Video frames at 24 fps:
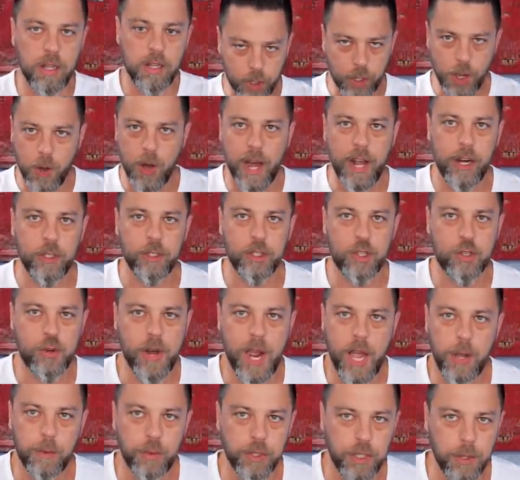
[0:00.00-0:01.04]
you go out on the
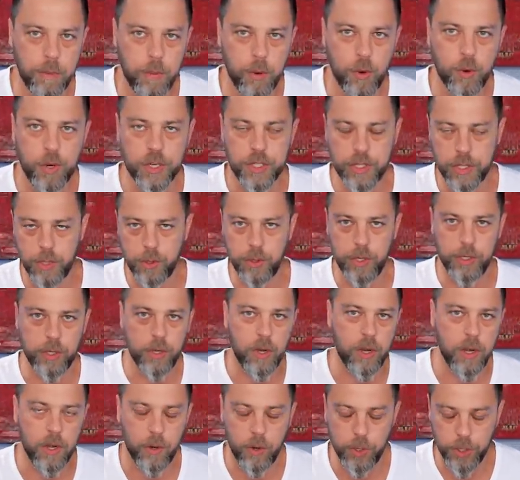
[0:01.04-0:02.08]
track with your Porsche or
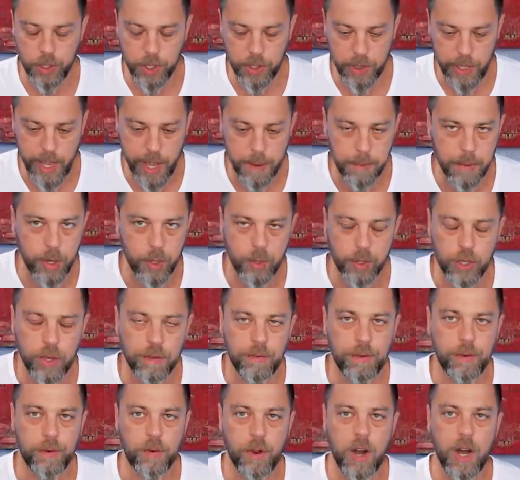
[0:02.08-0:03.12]
your, or your Lambo or your
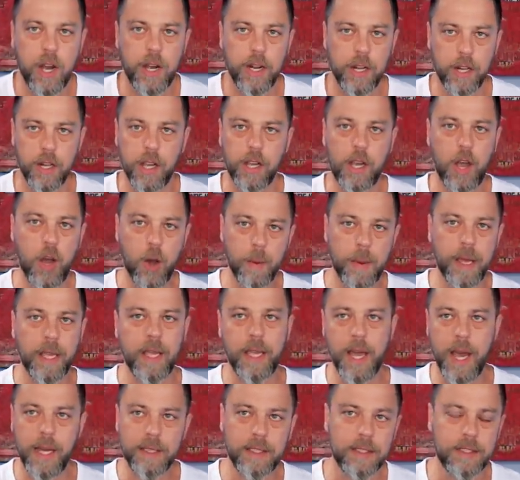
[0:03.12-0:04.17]
Ferrari, like, oh my
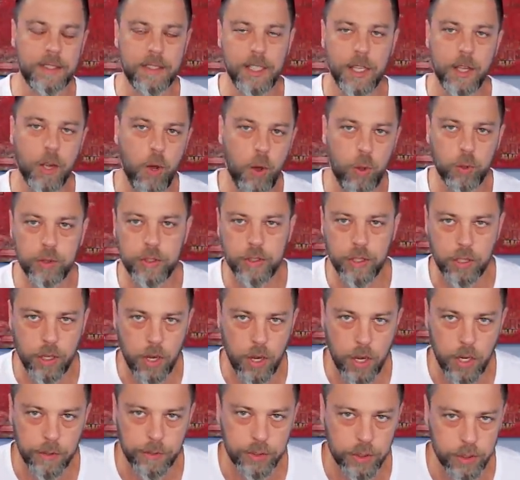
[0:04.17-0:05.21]
God, this thing holds the
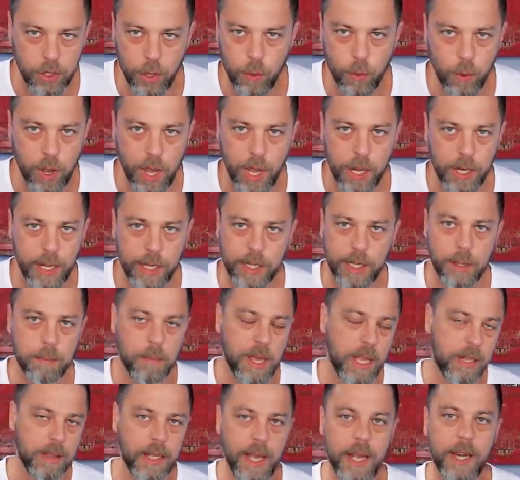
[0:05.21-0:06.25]
curve so well. I can
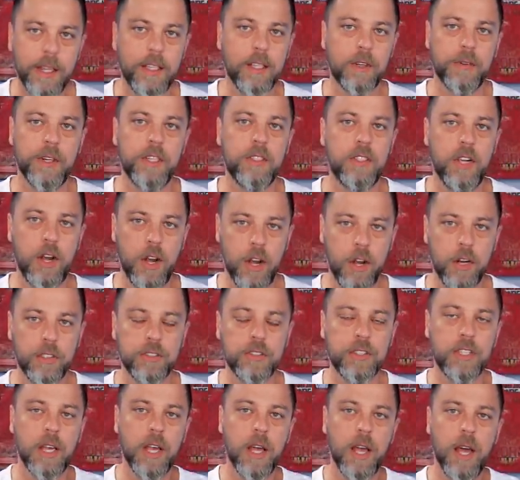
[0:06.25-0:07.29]
make ninety degree
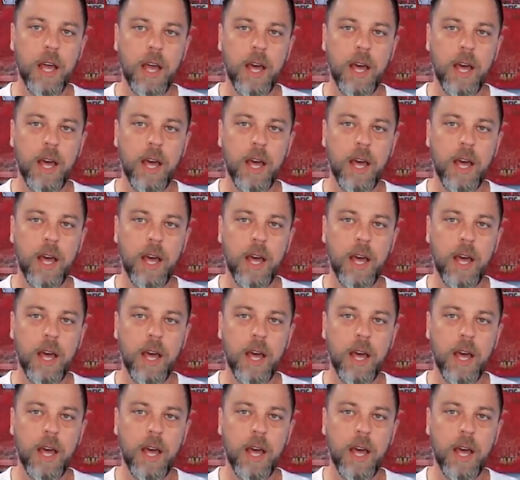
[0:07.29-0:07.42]
turns.